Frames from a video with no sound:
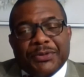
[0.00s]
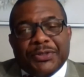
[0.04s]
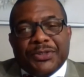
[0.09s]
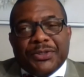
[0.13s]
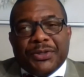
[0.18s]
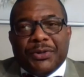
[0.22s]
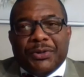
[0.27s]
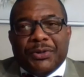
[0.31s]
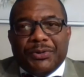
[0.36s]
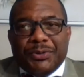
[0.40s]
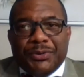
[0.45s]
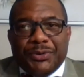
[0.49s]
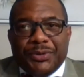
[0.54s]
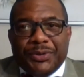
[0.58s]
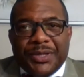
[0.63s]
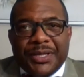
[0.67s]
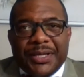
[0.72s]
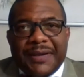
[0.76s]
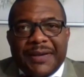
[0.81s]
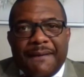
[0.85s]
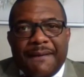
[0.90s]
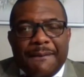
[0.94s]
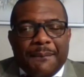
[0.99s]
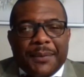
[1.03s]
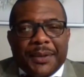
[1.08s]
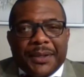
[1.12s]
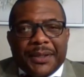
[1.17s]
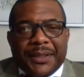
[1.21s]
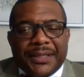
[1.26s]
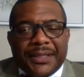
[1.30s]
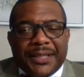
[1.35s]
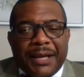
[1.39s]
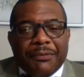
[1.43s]
so,
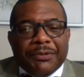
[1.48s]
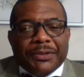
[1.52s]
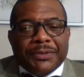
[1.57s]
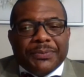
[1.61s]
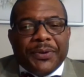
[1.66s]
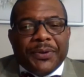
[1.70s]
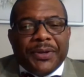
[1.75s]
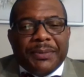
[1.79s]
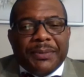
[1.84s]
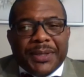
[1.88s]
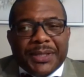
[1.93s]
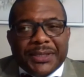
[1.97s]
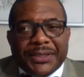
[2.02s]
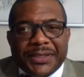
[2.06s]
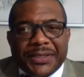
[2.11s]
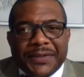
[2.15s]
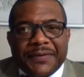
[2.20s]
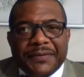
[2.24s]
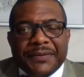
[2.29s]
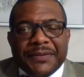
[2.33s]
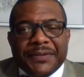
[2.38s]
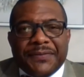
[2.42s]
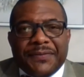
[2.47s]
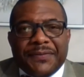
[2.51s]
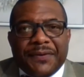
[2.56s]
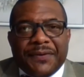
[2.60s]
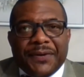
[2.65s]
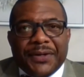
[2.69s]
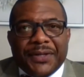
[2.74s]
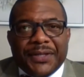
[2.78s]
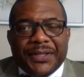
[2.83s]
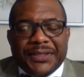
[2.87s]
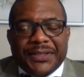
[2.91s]
but that was pretty much it as
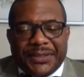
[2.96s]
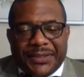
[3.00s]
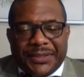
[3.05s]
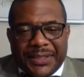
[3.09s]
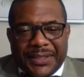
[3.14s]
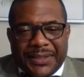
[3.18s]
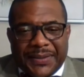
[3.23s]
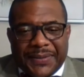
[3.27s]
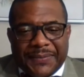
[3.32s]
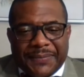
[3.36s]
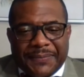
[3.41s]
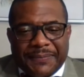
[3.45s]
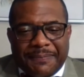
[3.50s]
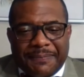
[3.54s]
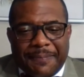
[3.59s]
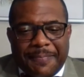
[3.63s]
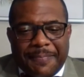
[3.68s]
far as, as